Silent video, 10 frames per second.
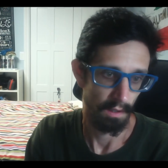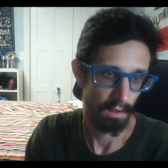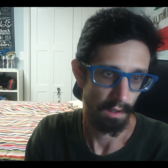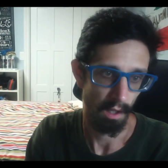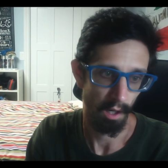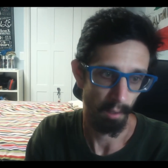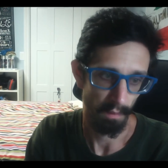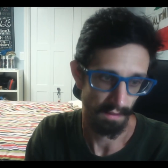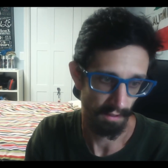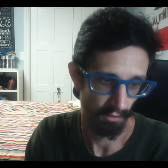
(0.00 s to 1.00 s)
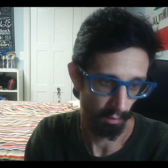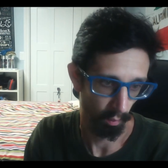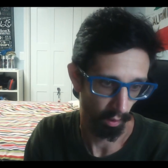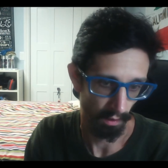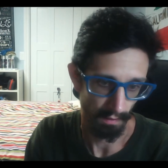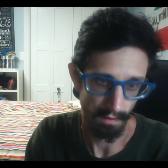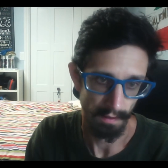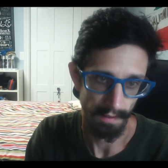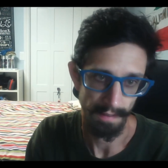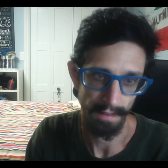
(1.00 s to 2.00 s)
a different one
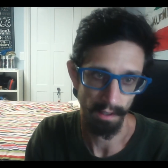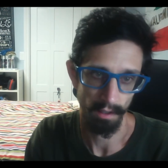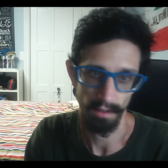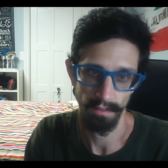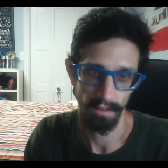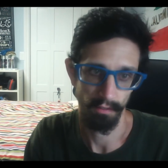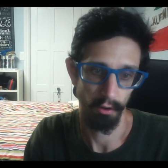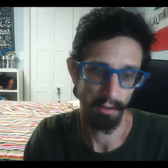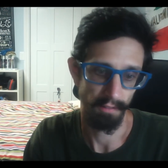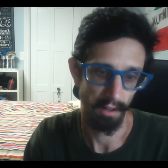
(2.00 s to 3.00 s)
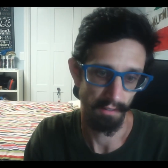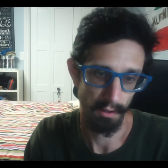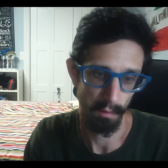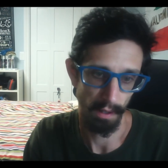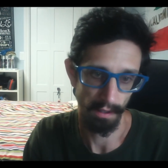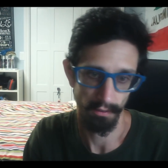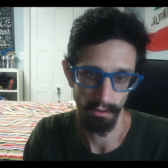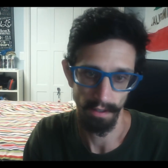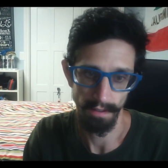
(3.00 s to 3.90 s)
here, it's like 35 US, right?